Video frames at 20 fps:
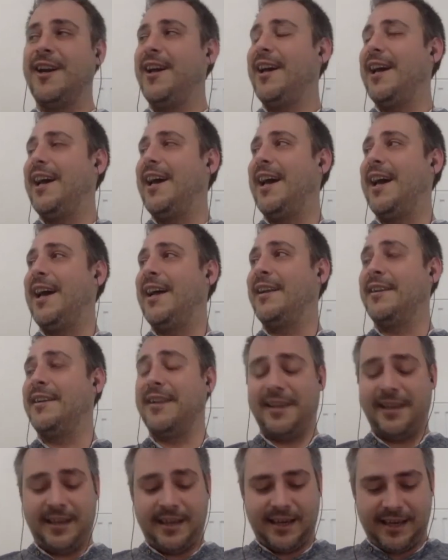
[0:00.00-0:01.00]
And
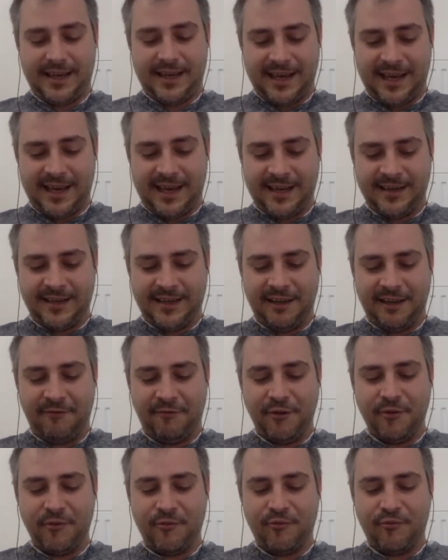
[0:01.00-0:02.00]

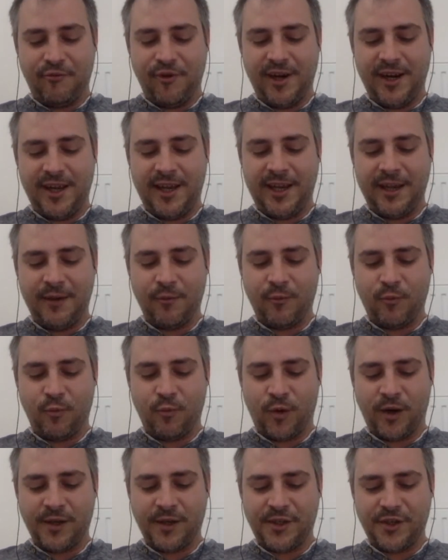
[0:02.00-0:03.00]
if you really
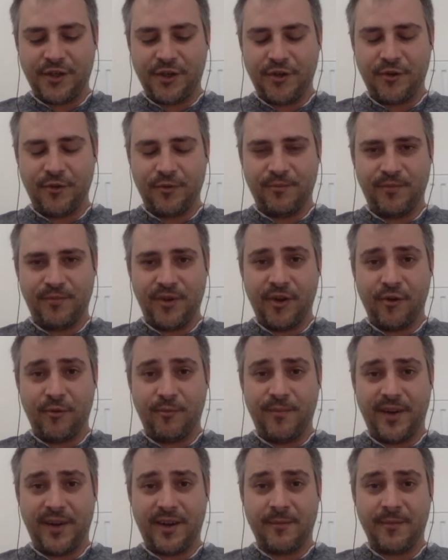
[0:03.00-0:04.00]
want to
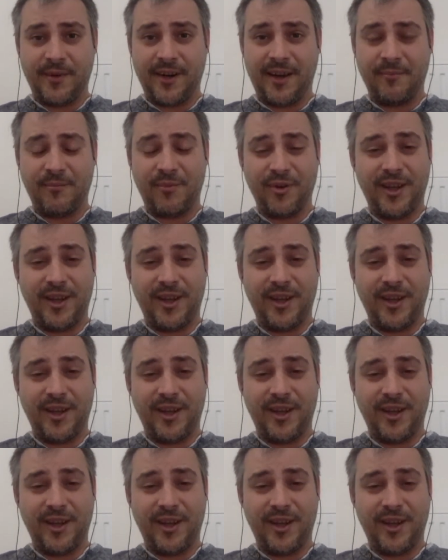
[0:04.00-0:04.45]
become an employee,